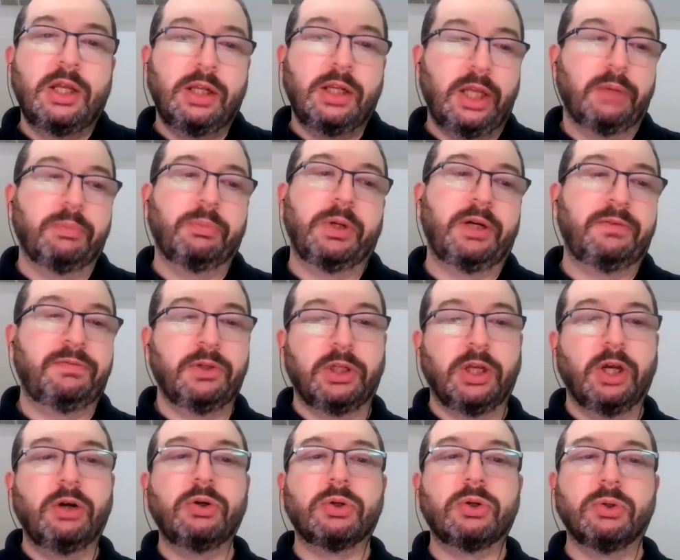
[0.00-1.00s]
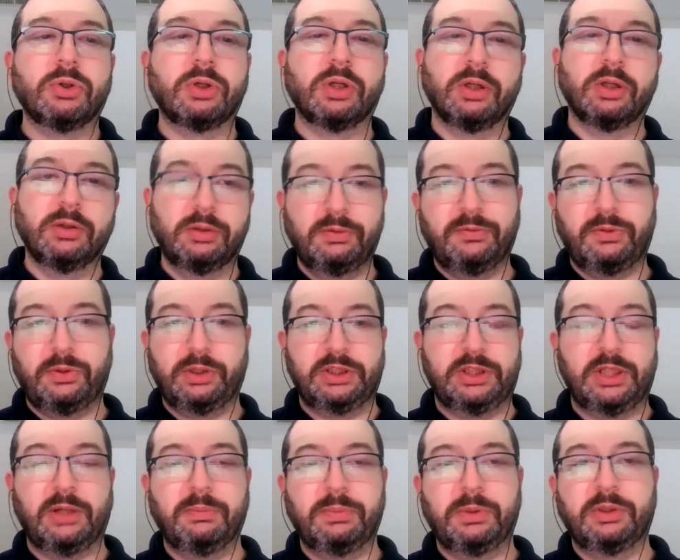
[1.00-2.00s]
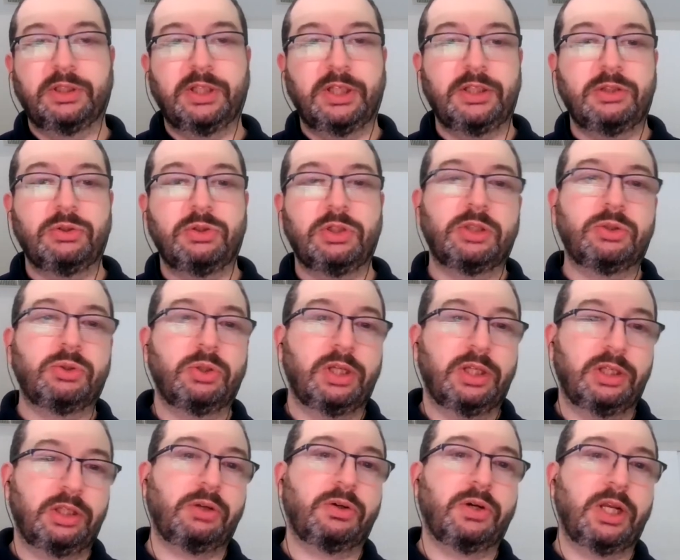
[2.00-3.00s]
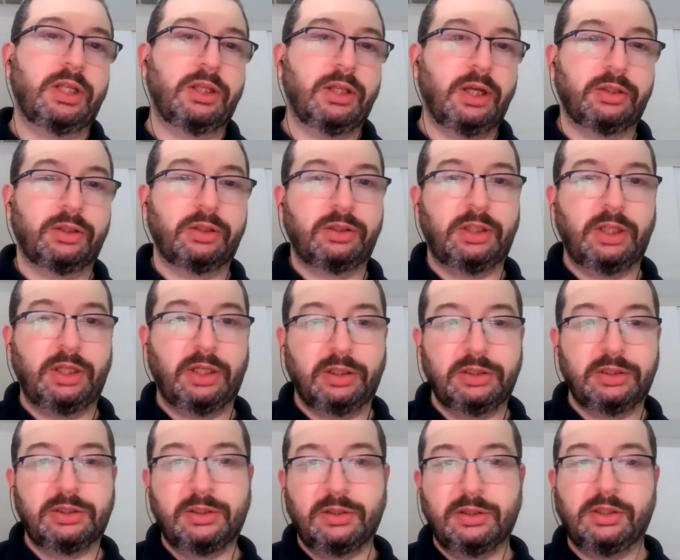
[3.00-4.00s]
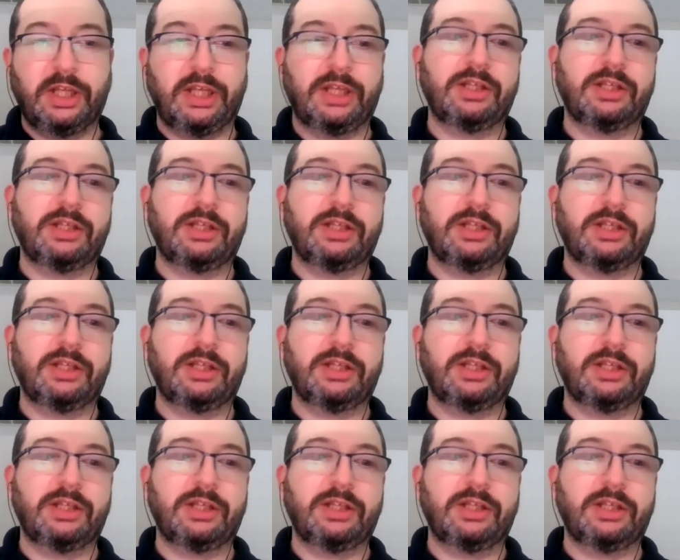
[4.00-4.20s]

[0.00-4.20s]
But if you go Google, for example, then you need to integrate other things.